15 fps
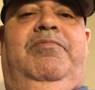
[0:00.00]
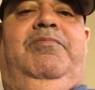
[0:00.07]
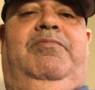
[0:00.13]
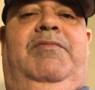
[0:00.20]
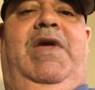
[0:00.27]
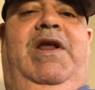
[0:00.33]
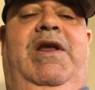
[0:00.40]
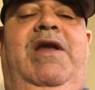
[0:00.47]

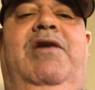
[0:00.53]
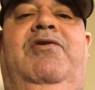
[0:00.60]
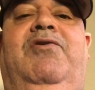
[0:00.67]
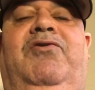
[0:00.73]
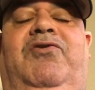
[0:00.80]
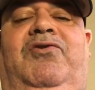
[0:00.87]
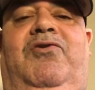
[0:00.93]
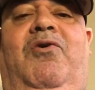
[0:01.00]
They need to
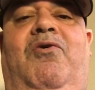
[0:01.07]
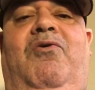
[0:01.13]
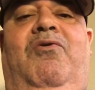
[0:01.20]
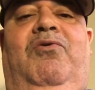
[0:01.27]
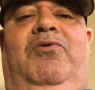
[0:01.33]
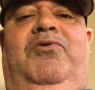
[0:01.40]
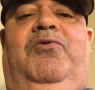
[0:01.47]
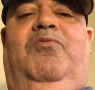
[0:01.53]
do
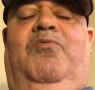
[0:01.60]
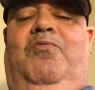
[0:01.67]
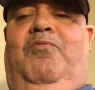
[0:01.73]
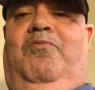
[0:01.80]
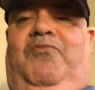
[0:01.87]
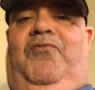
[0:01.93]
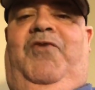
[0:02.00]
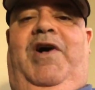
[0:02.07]
schools
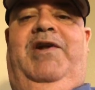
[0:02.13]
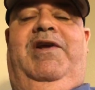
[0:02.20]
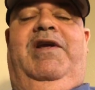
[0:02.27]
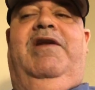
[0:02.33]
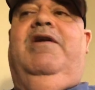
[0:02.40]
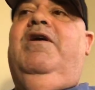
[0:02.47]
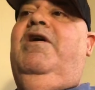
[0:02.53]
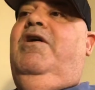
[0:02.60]

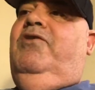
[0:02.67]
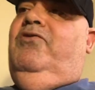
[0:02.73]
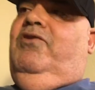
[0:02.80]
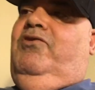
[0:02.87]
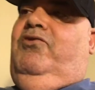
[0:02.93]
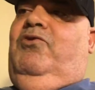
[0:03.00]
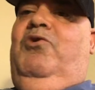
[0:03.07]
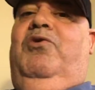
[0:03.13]
funding so
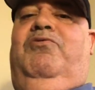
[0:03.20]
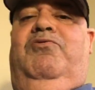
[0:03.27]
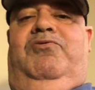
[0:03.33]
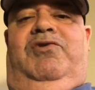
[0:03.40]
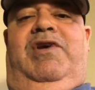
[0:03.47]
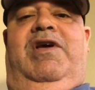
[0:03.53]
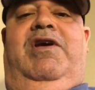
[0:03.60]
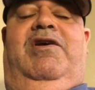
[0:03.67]
the schools
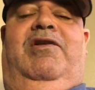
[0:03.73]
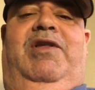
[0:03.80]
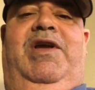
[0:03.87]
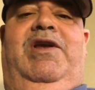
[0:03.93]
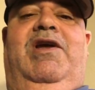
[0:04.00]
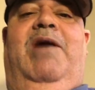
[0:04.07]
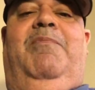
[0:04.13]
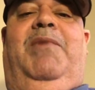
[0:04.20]
can
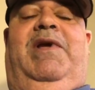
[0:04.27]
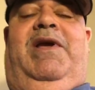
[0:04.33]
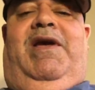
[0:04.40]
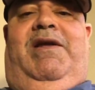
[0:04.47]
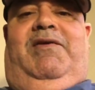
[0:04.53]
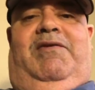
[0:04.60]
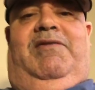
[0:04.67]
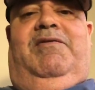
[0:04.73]
clean up and
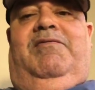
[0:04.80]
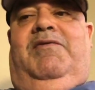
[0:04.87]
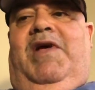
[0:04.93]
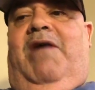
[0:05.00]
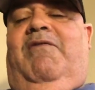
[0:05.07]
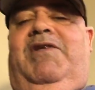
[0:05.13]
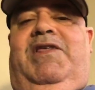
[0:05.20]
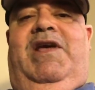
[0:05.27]
get
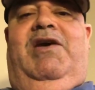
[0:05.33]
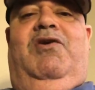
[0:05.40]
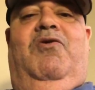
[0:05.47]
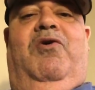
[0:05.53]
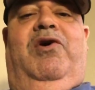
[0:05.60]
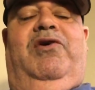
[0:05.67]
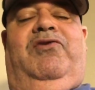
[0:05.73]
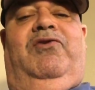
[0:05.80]
everything in
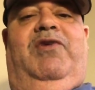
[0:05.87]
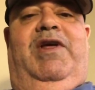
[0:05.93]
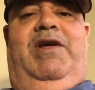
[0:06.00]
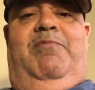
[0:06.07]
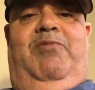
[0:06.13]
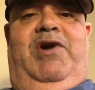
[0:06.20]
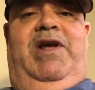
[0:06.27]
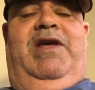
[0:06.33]
order so they
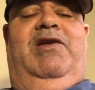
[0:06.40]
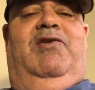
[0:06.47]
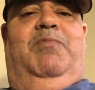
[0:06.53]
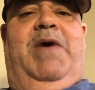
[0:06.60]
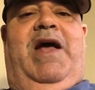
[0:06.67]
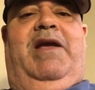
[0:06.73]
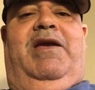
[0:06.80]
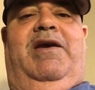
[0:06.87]
can bring kids
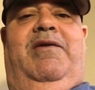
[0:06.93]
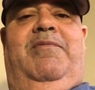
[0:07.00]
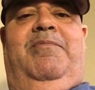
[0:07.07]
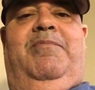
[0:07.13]
back in.